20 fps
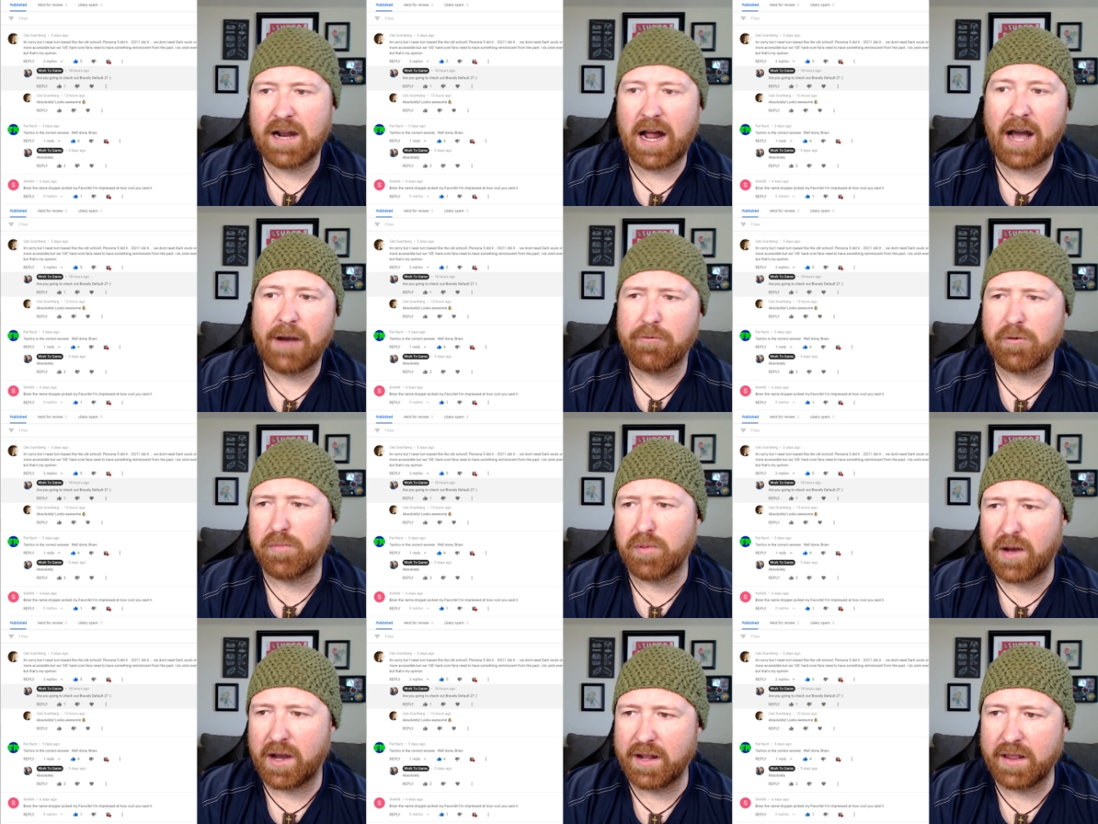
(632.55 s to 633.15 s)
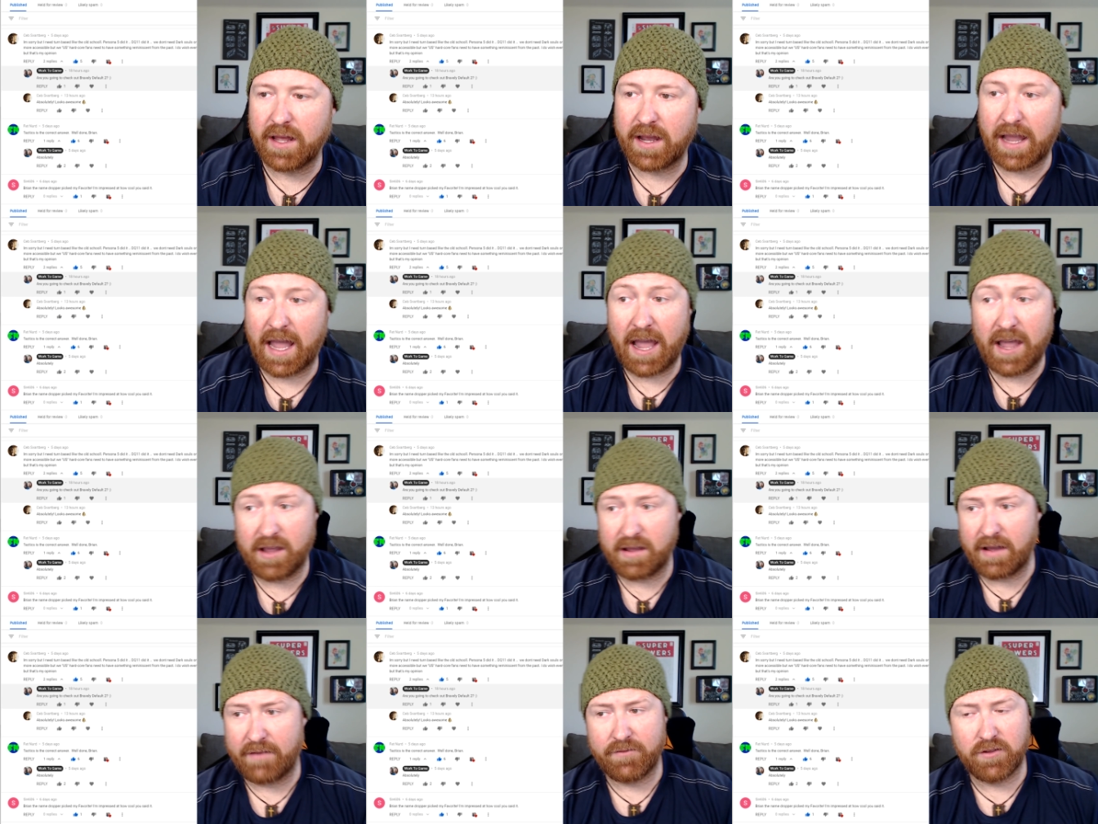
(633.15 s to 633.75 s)
I replied like,
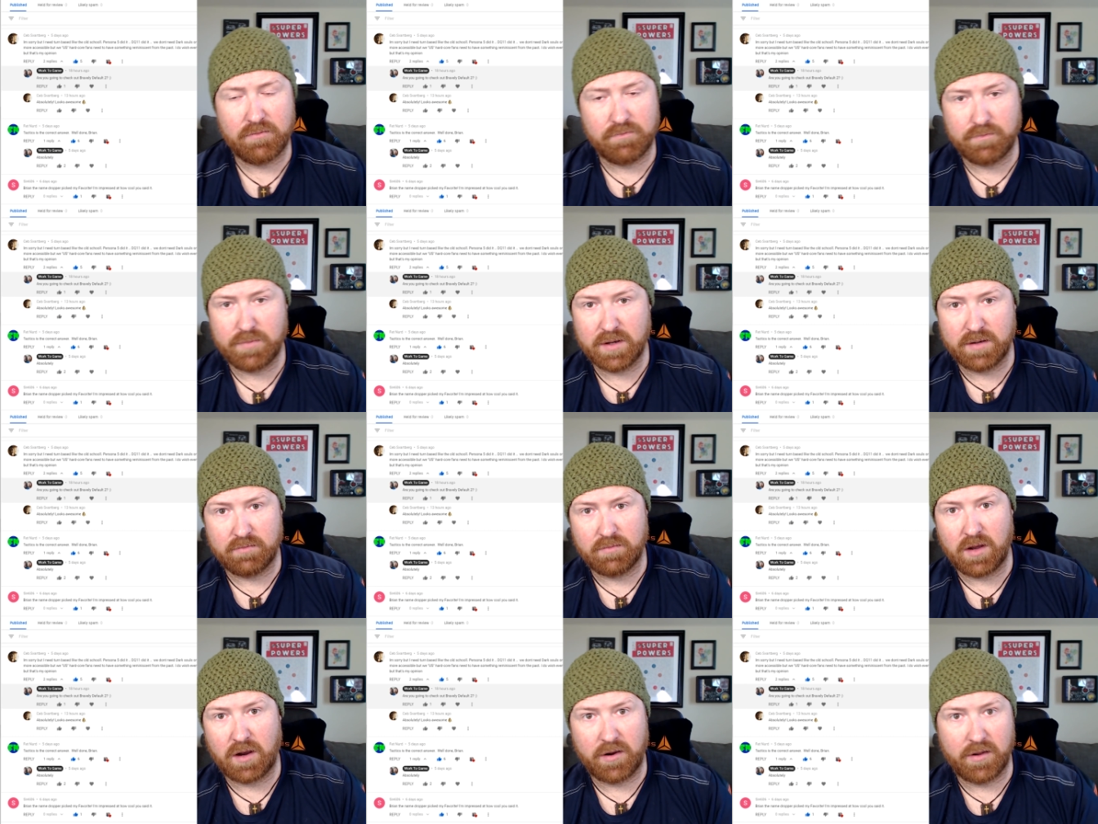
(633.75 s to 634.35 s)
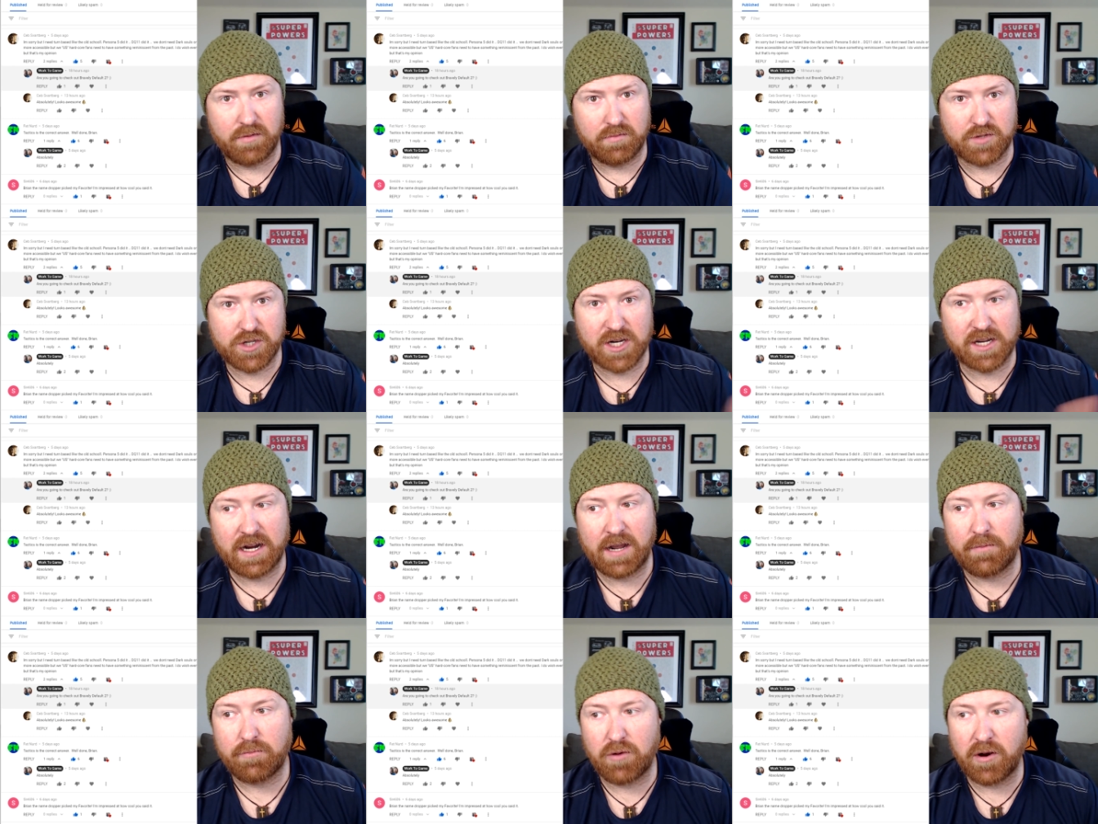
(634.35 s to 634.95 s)
hey, have you been? Are you checking
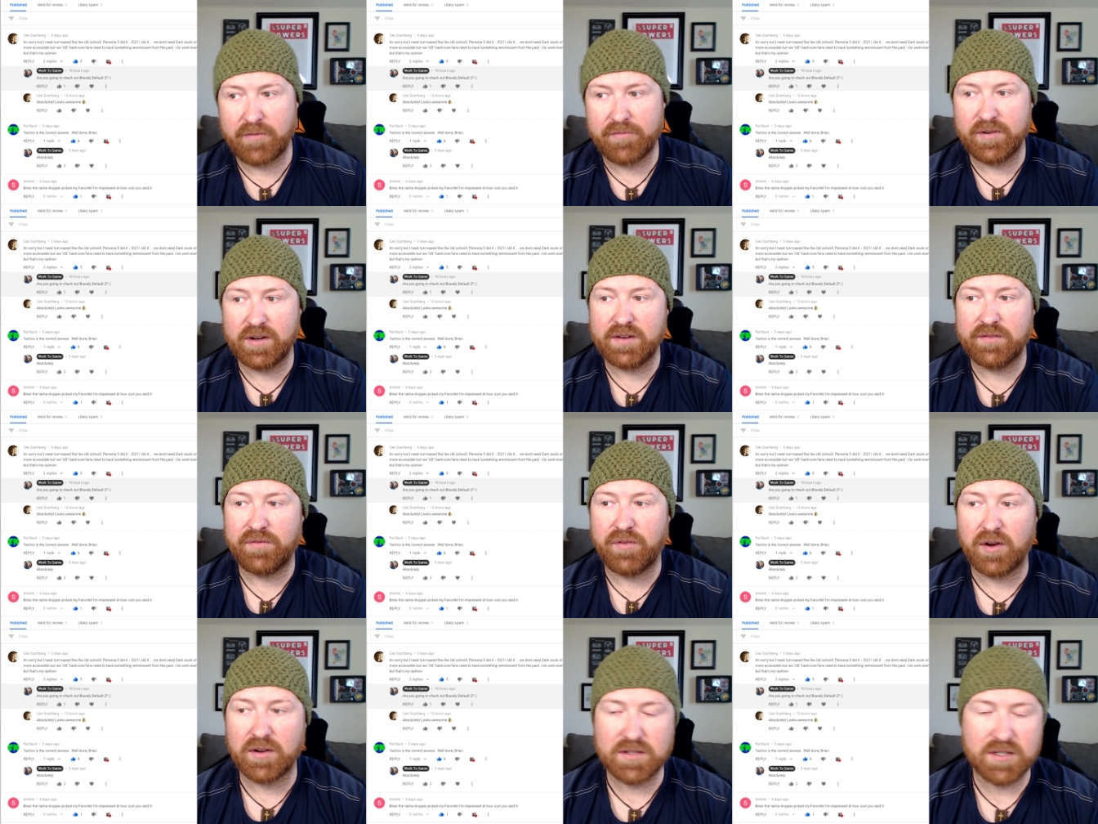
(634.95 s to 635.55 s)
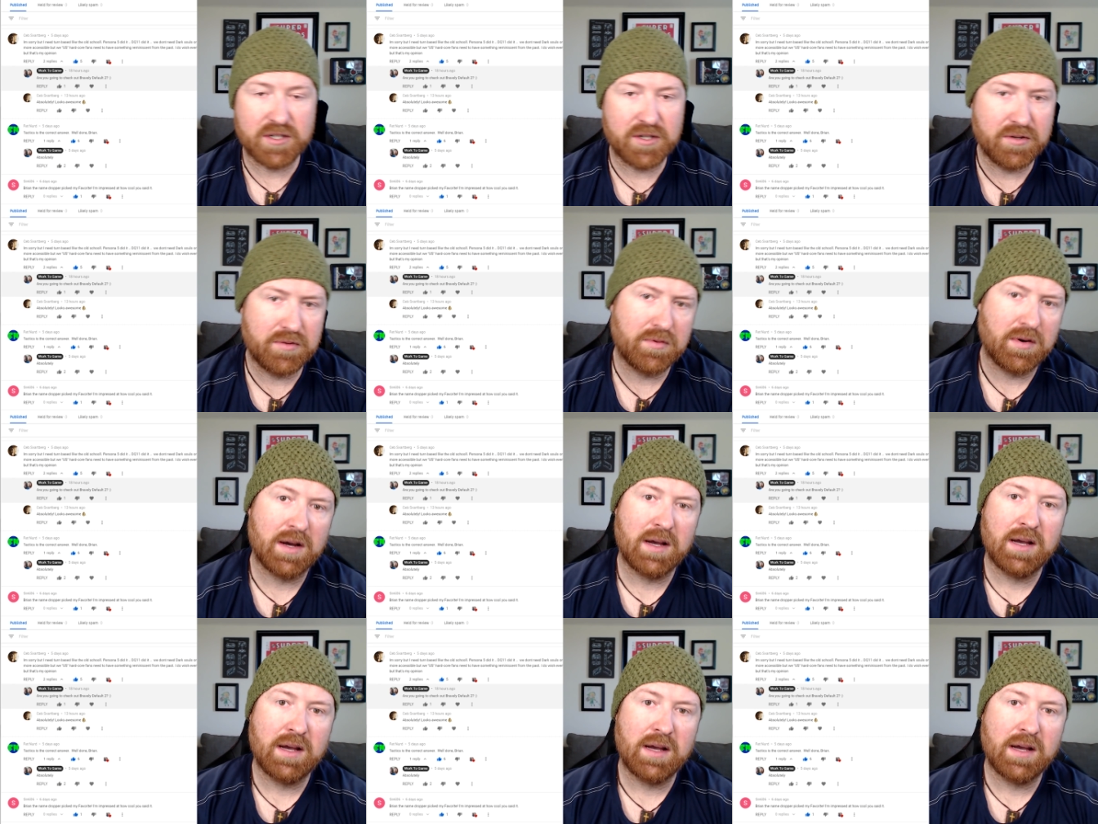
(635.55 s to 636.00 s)
out Bravely Default 2?